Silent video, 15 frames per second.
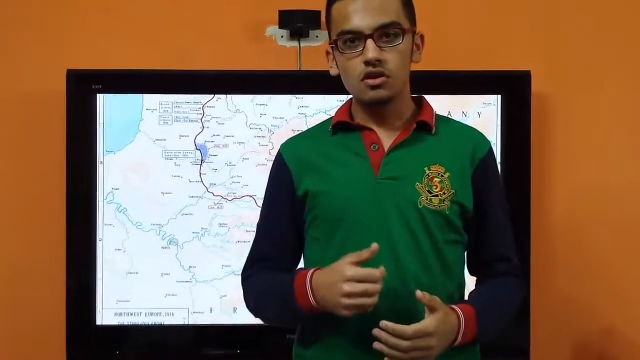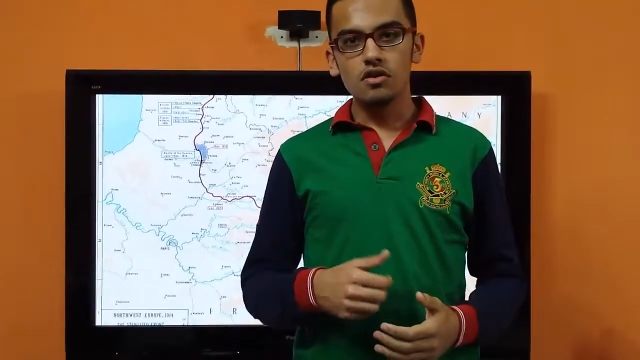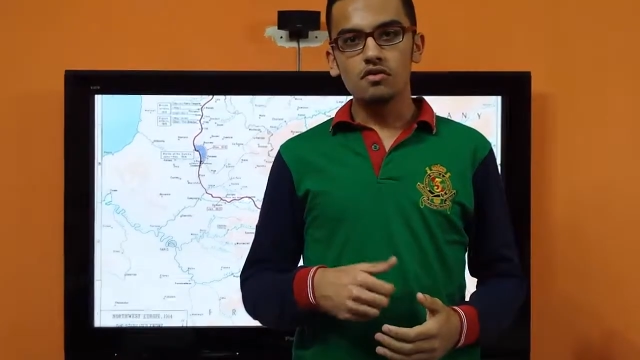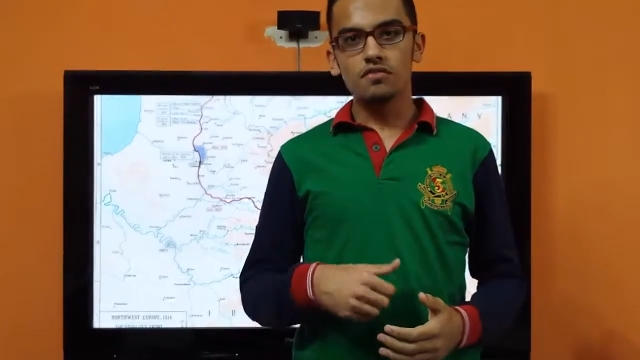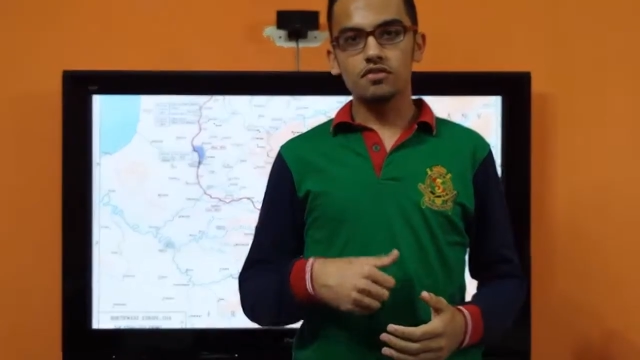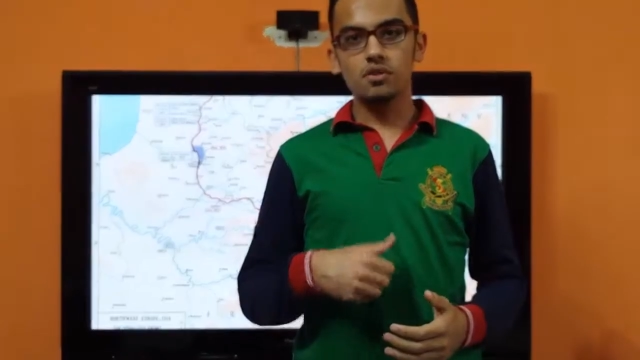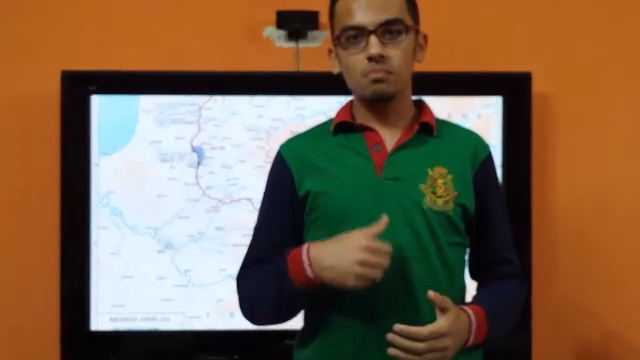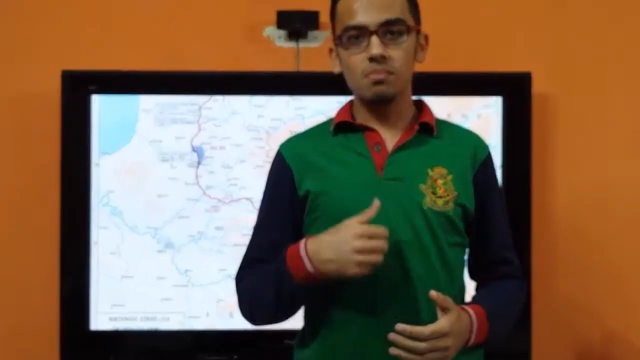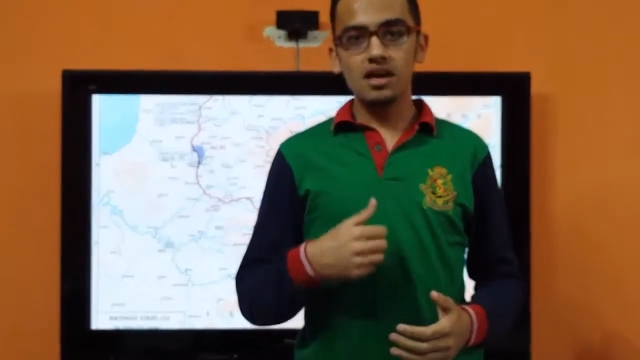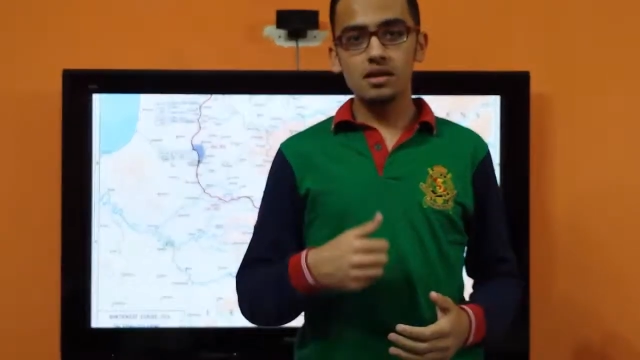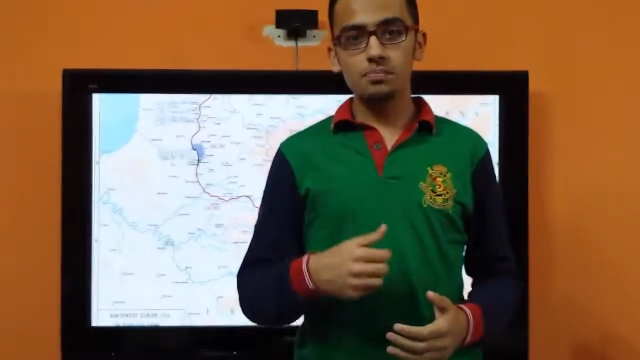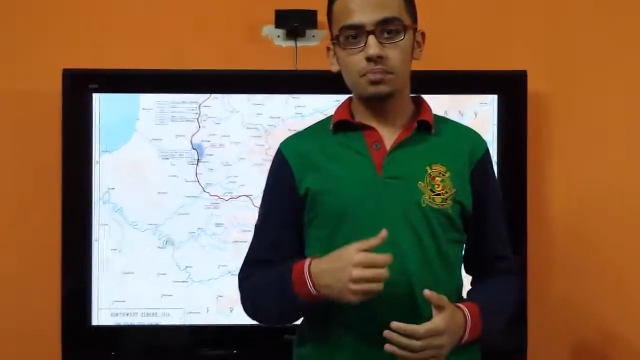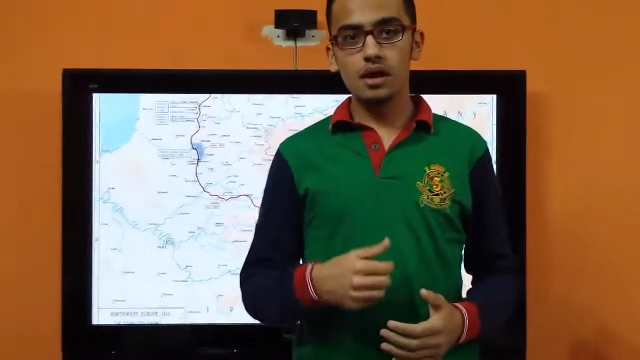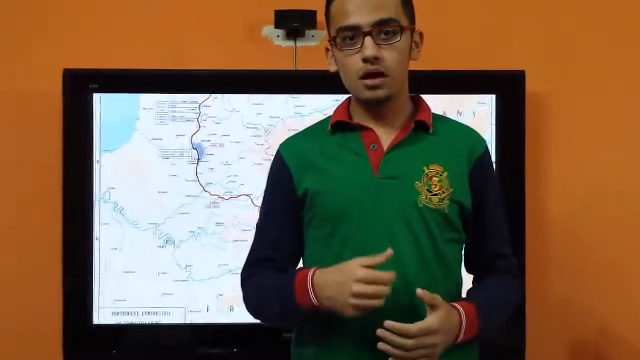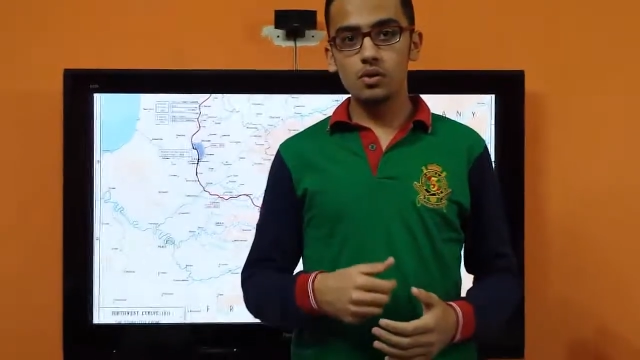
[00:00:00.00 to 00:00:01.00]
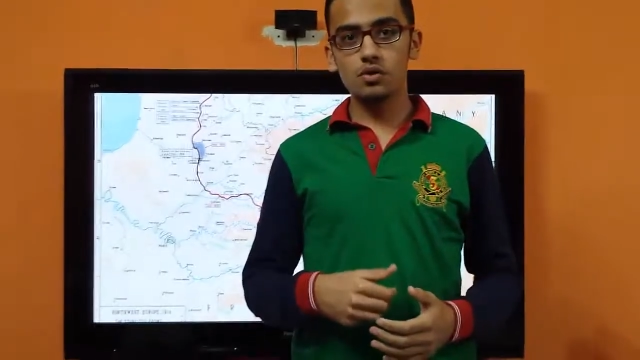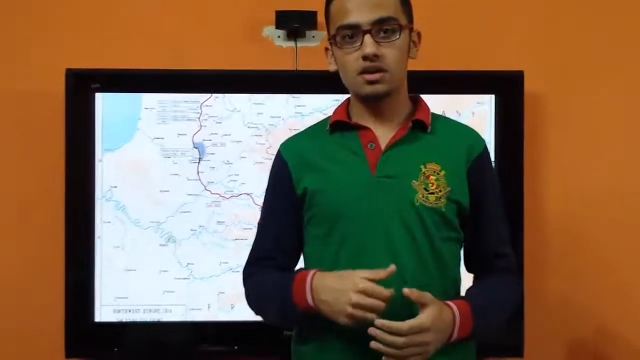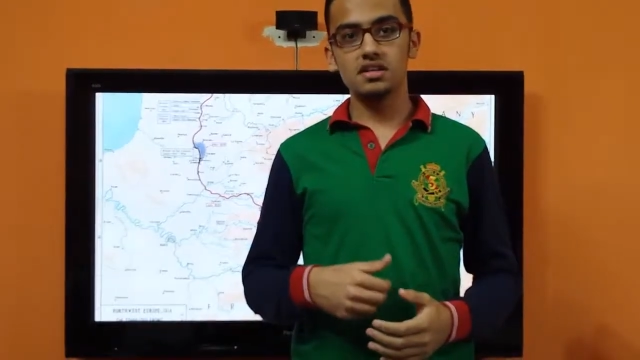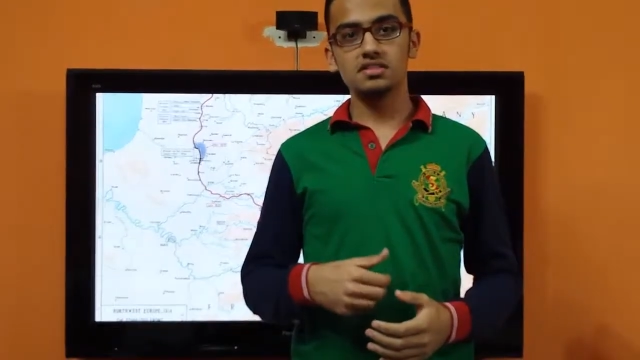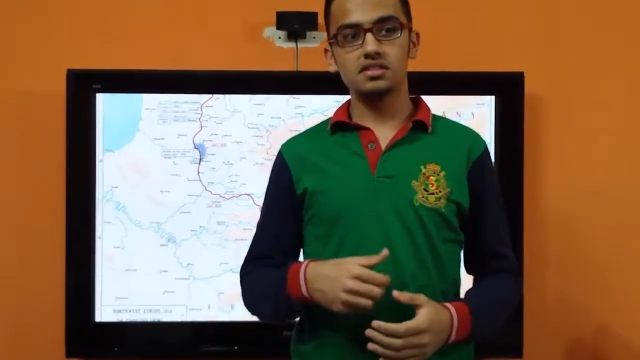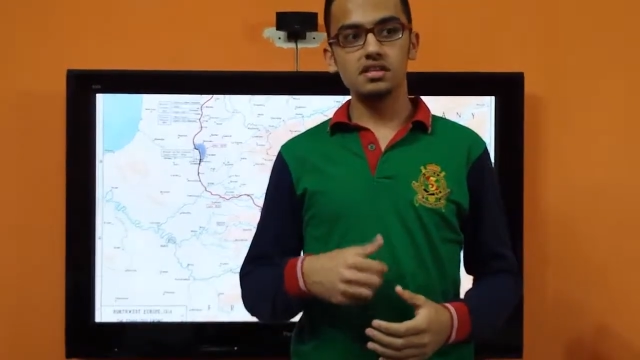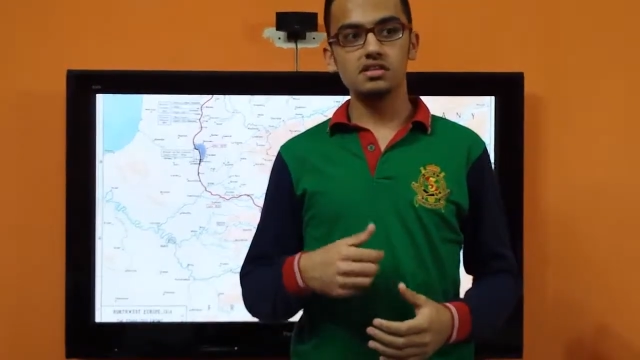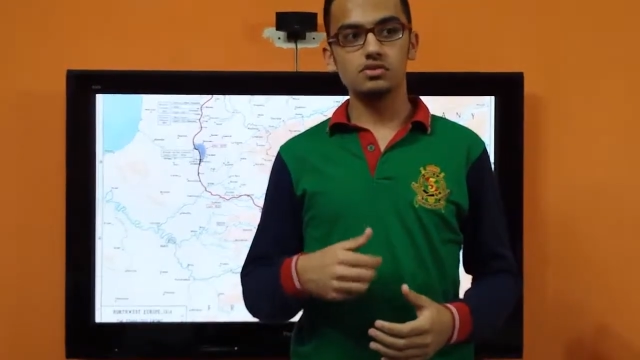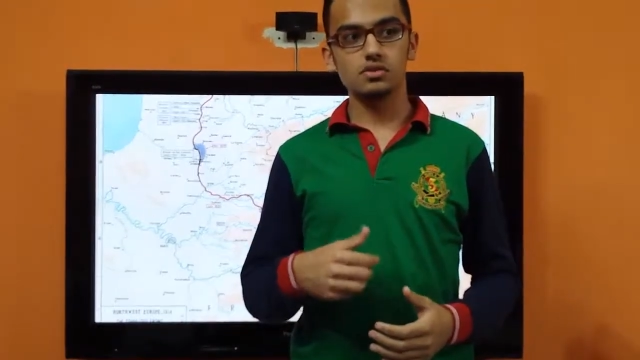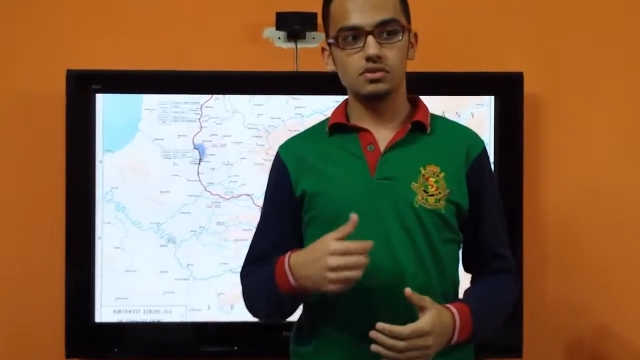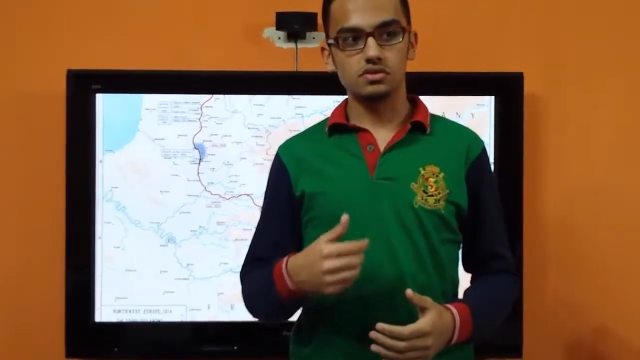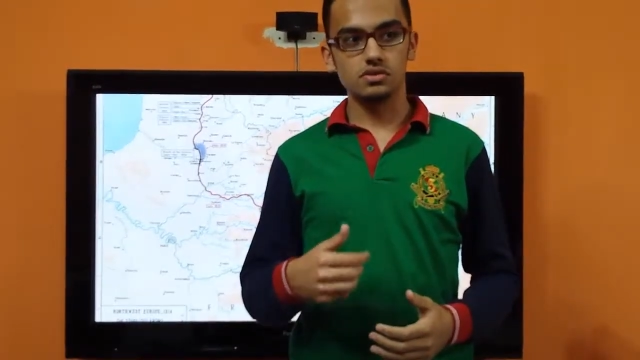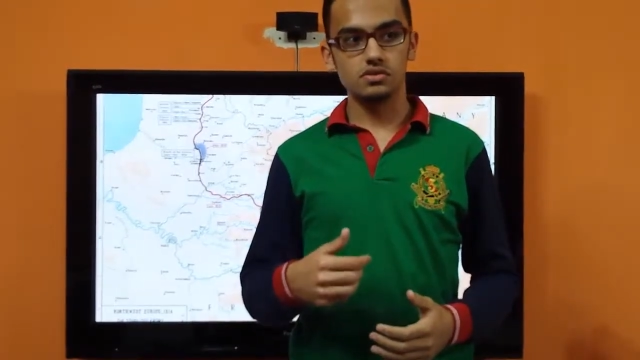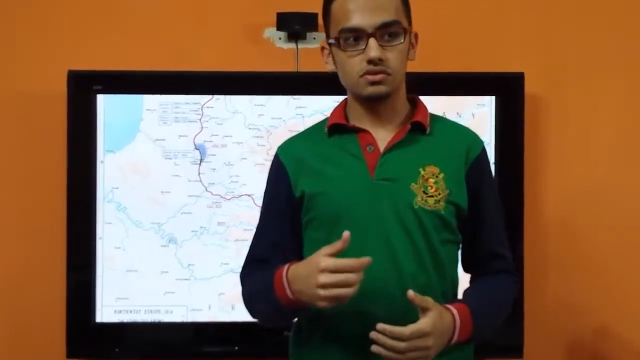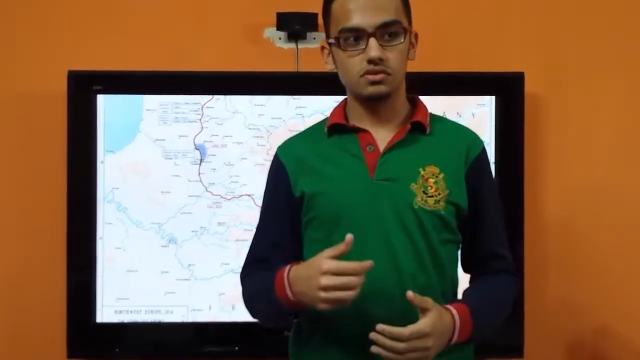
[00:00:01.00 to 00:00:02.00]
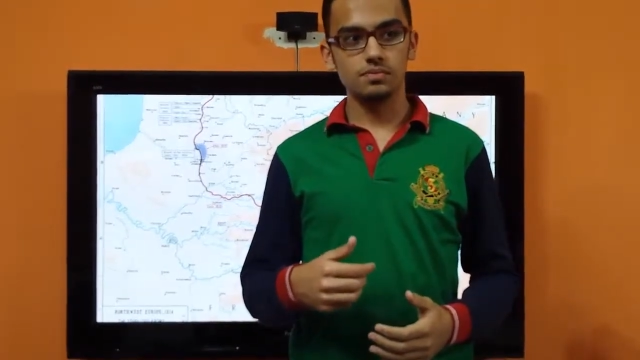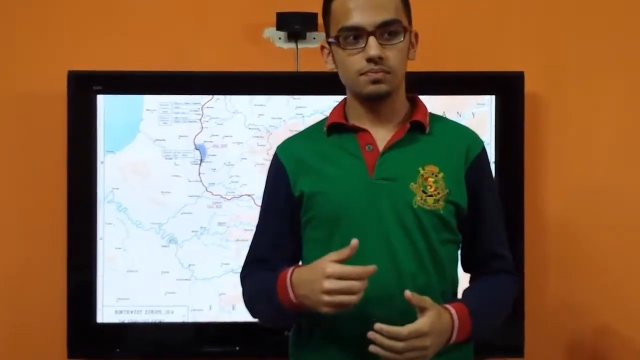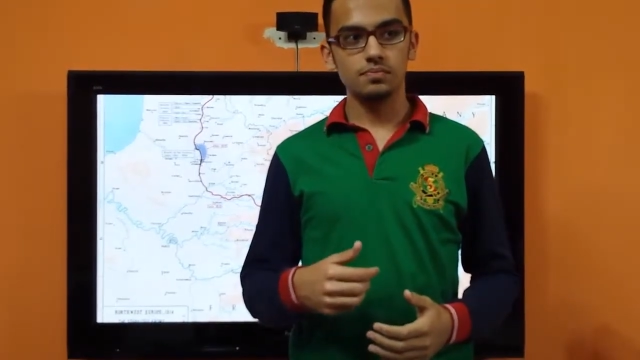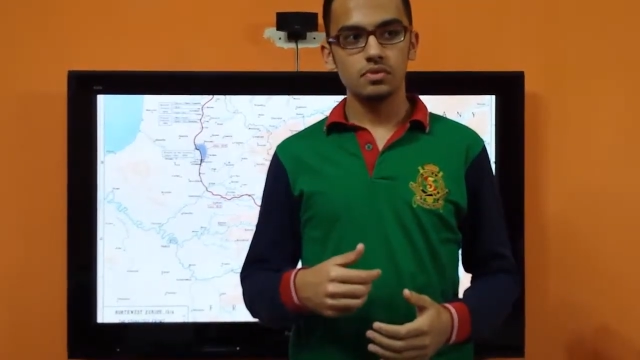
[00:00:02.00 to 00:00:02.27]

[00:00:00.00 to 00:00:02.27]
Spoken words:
from manpower and resources.